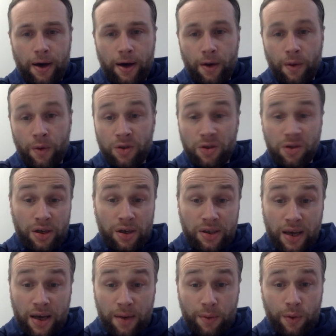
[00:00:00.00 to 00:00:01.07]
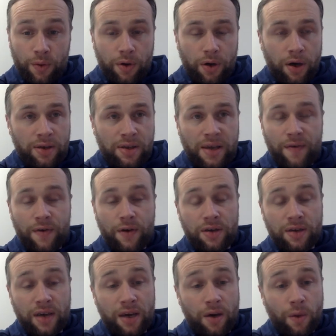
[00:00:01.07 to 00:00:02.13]
Which is understandable. It's never
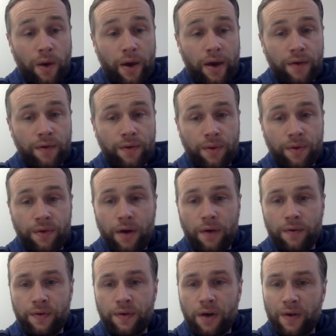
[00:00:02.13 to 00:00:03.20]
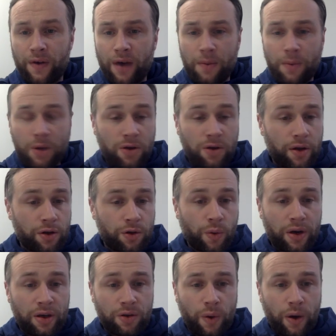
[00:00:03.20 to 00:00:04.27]
going to take away from the 5-on-5 game, much like the
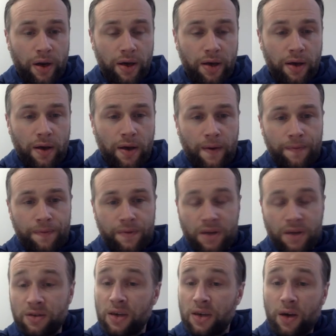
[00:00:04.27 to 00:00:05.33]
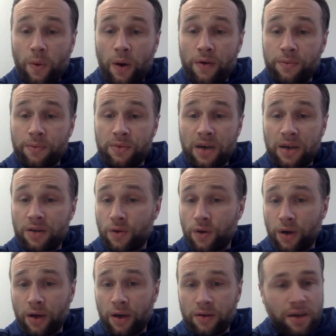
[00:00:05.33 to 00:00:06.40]
2020 doesn't take away from Test
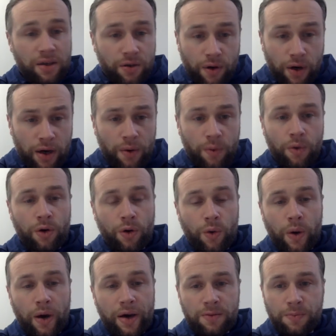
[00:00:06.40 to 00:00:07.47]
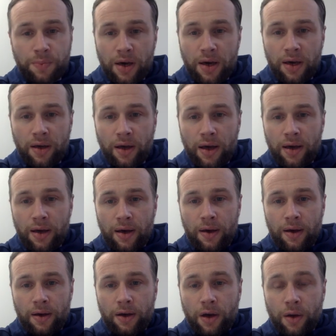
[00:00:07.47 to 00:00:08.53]
cricket. Test cricket will always be,
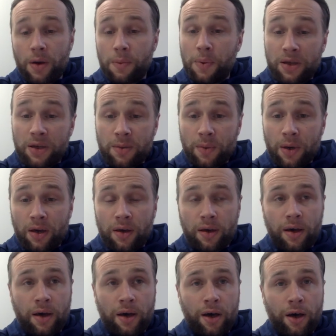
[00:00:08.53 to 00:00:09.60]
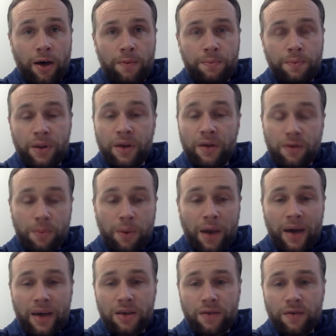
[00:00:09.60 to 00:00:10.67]
the epitome. But there's a
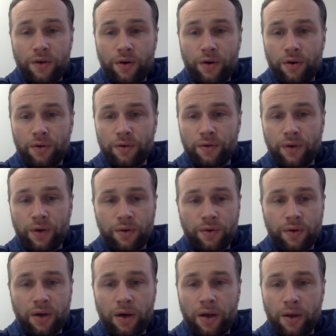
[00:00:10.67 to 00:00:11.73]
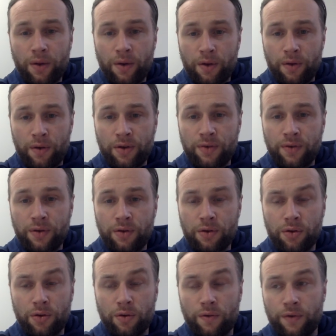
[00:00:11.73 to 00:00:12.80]
place for 3-on-3, like there is for
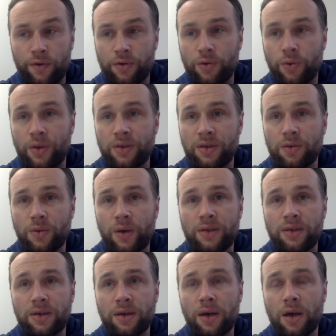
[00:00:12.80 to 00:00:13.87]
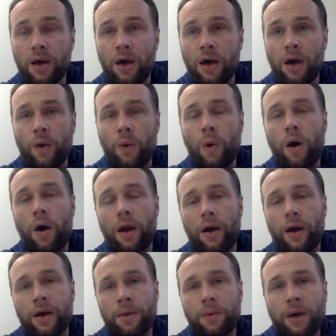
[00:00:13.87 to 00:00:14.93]
the 2020. What I
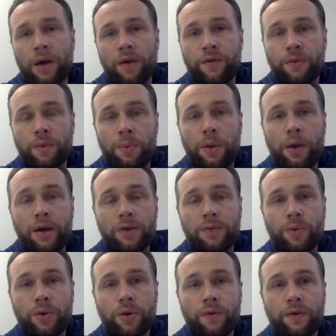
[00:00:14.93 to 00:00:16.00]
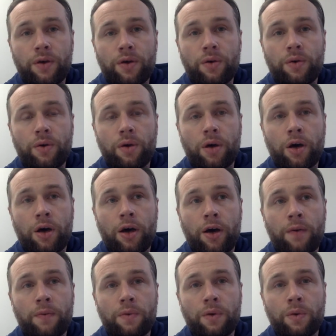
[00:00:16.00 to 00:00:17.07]
like about it from a player's point of view,
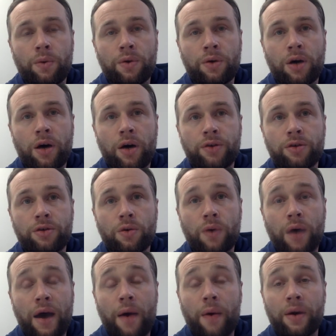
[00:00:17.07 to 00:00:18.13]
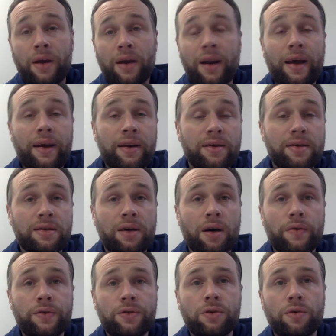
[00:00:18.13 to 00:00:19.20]
with regards to how it can lend
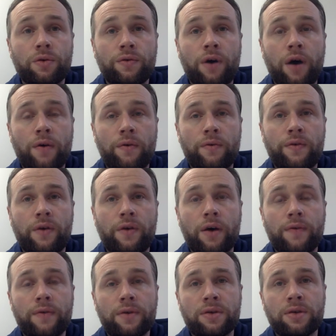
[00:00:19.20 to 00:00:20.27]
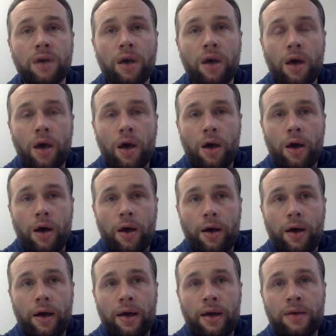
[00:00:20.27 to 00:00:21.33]
itself to 5-on-5,
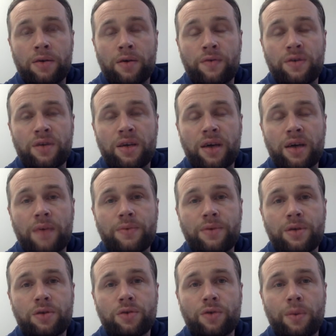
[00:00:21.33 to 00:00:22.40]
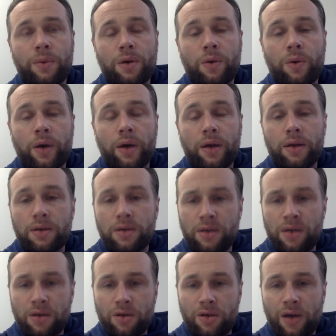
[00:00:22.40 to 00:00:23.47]
is obviously the game is extremely quick and the
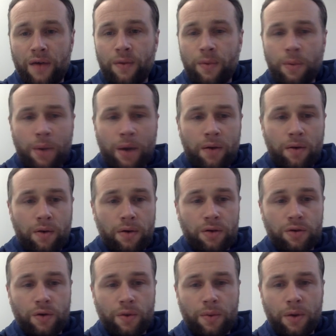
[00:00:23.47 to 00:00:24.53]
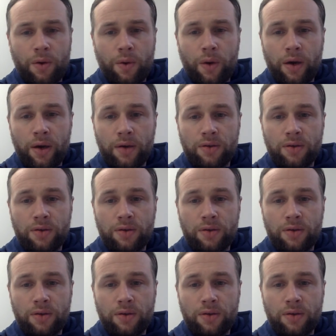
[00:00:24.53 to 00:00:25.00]
decisions have to be made extremely quick.